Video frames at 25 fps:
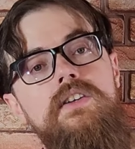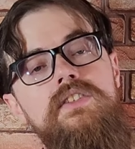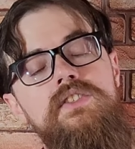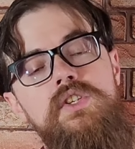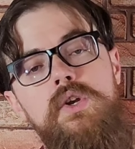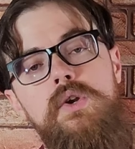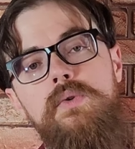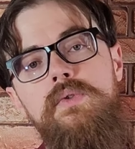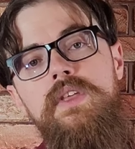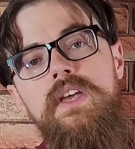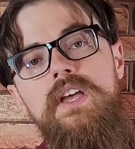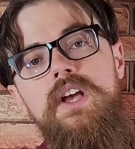
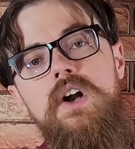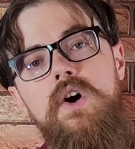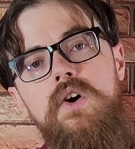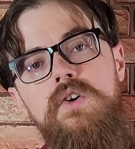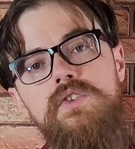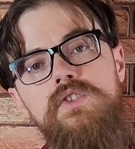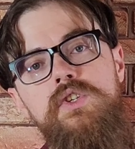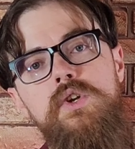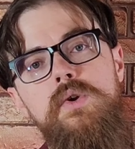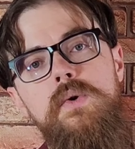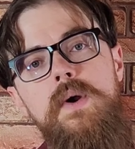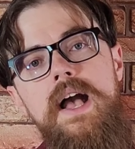So they
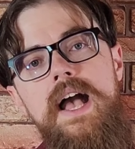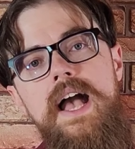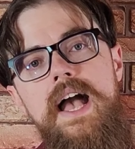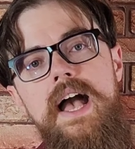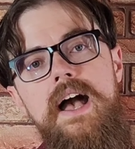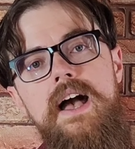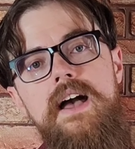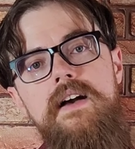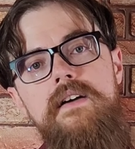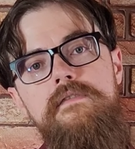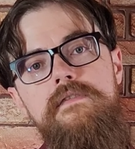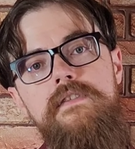also
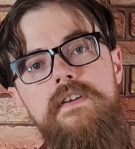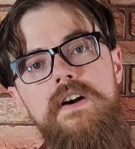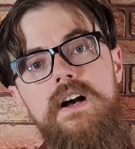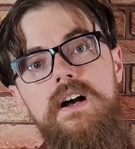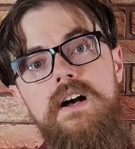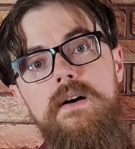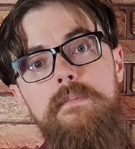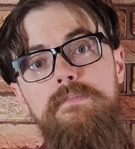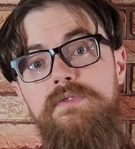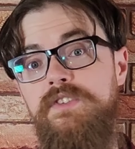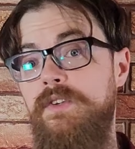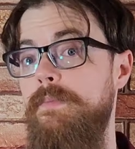have
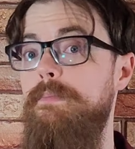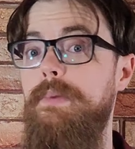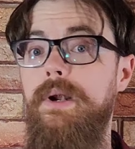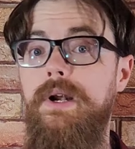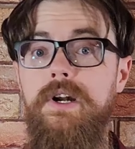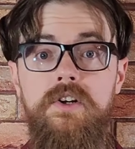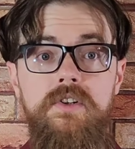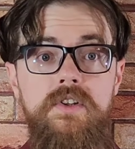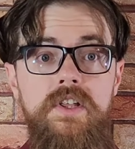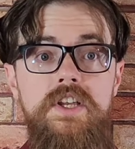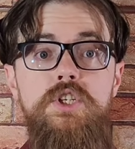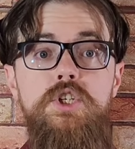some
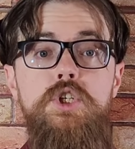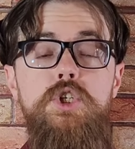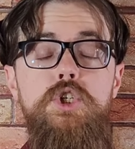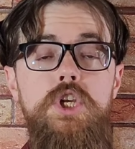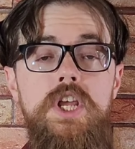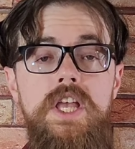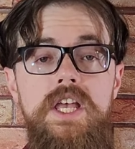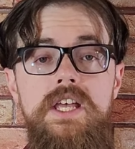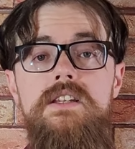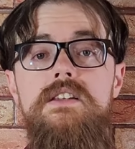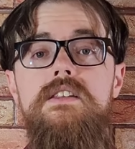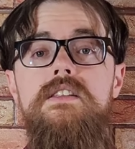barrel-aged
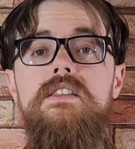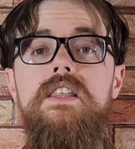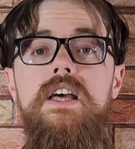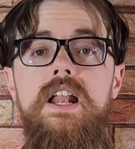gin